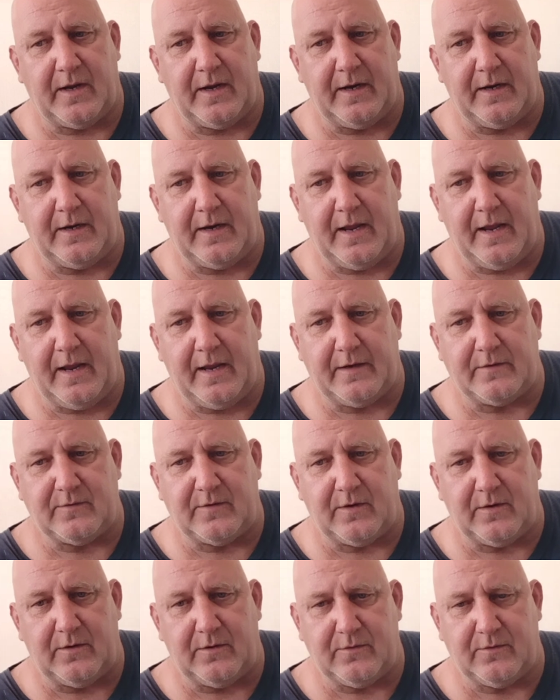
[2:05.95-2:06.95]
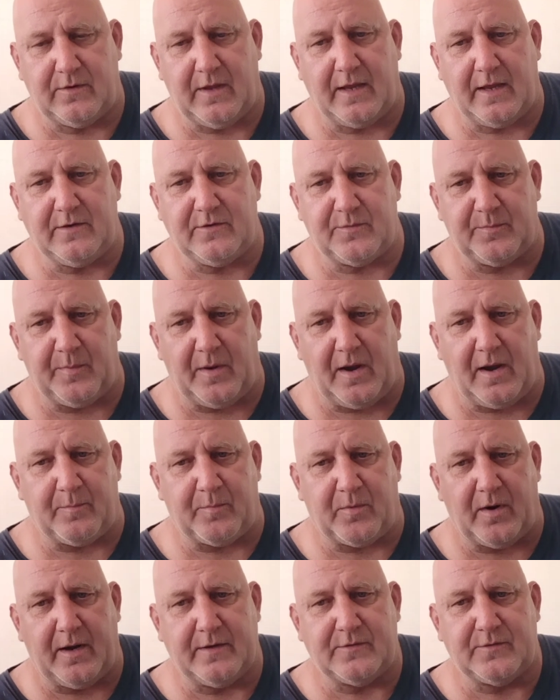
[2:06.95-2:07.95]
and at today's spot
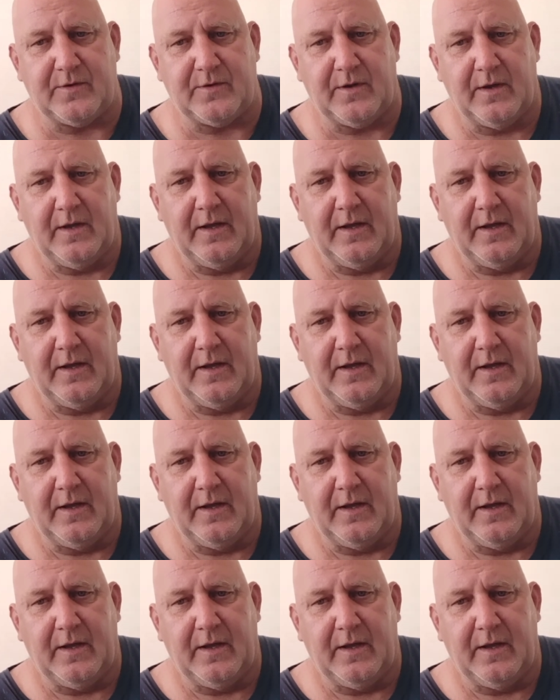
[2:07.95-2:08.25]
price,